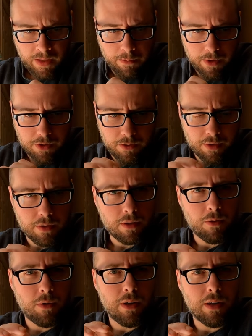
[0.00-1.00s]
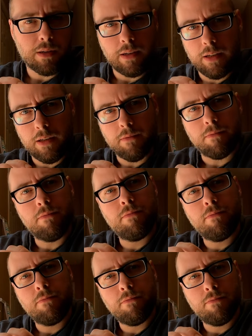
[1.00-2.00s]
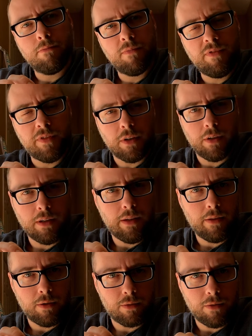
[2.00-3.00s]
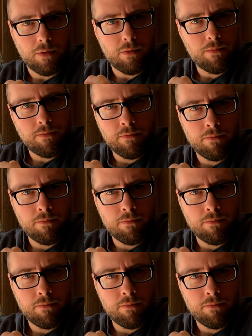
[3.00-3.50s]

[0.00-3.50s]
but you just go in and fill in those little